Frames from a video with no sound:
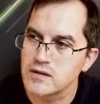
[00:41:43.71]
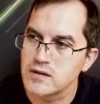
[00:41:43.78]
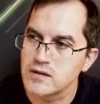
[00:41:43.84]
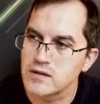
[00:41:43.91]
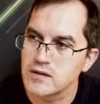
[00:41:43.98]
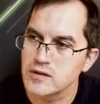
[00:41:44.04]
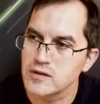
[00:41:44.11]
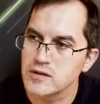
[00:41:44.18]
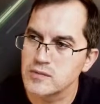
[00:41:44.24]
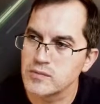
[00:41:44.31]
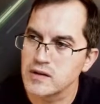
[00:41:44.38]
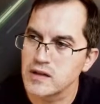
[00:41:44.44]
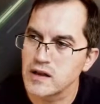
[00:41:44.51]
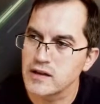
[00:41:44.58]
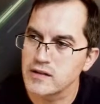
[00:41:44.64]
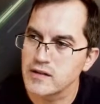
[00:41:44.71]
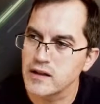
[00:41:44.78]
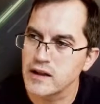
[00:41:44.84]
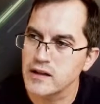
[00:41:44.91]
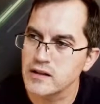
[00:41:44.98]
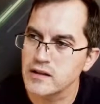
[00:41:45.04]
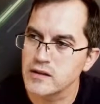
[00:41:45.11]
It could be like
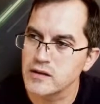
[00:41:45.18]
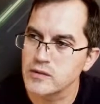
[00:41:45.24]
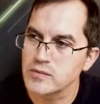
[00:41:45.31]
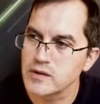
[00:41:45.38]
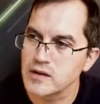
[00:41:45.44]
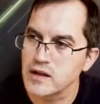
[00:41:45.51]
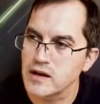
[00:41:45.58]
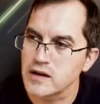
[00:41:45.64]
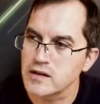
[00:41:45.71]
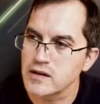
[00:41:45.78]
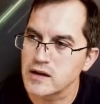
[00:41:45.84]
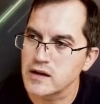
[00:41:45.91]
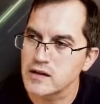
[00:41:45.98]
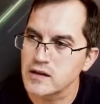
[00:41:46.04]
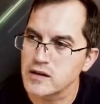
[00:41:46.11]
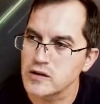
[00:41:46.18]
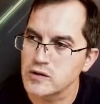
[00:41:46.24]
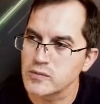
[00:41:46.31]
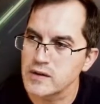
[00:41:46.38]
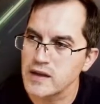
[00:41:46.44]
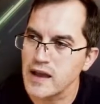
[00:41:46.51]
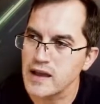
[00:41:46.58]
that, it could be like that, it could
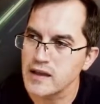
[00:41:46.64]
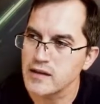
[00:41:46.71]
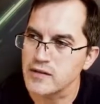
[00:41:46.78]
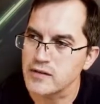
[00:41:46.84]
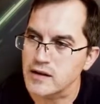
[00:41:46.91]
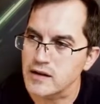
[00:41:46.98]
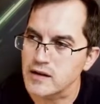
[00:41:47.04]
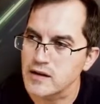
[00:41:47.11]
be anything